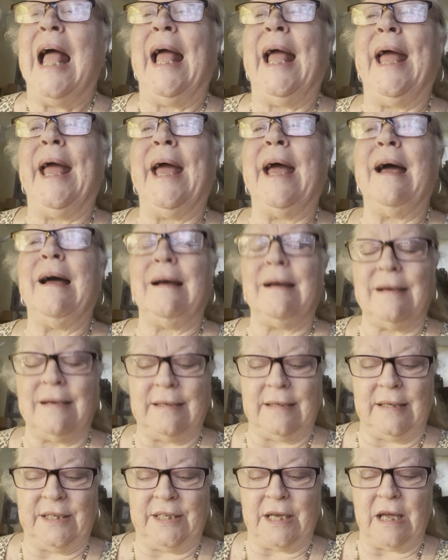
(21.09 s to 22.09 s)

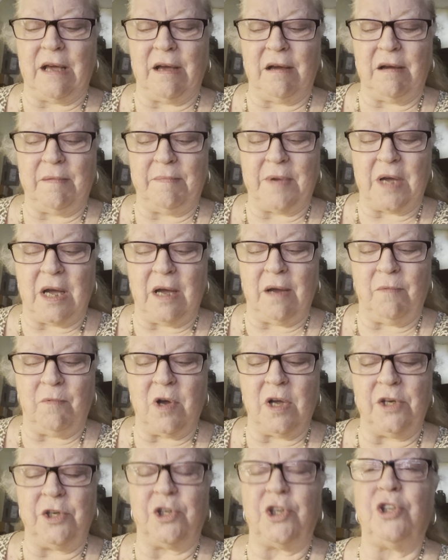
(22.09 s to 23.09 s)
And I
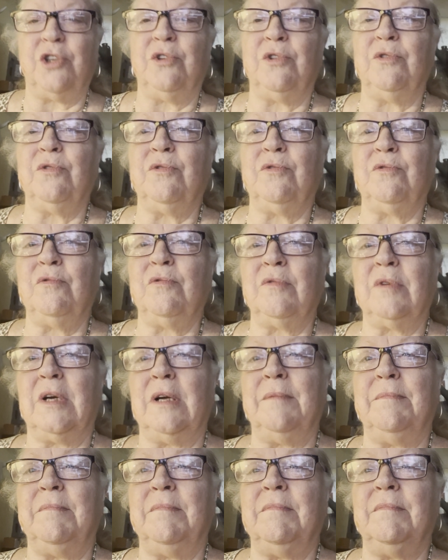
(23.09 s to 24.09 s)
want to
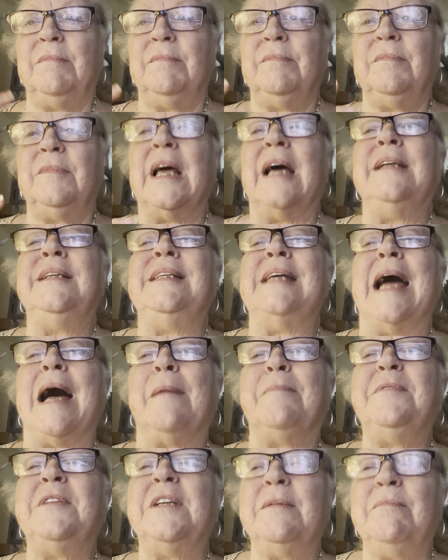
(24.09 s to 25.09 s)

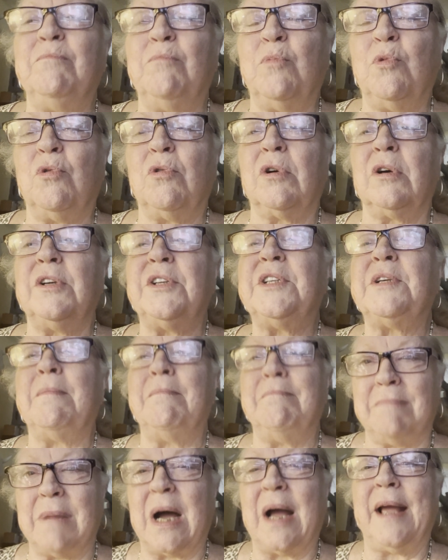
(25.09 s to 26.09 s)
adapt it more to
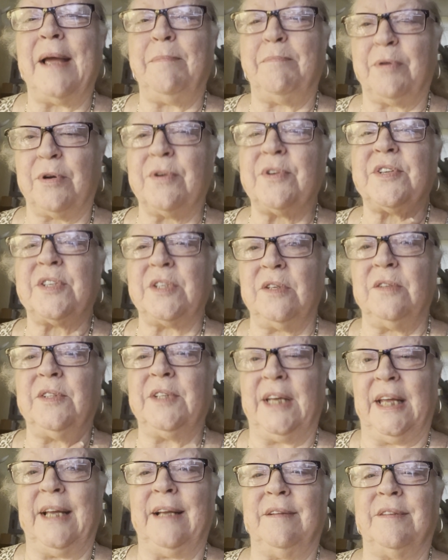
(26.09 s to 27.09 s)
my personal
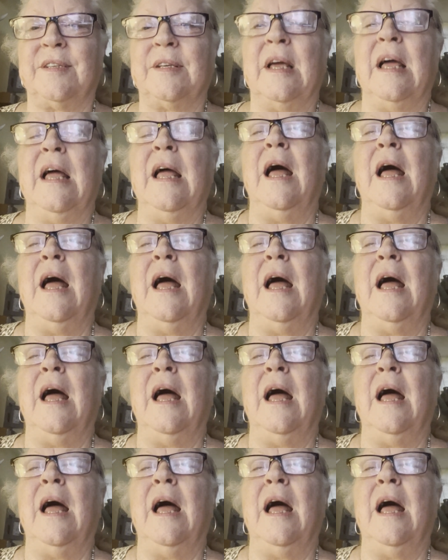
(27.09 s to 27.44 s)
needs.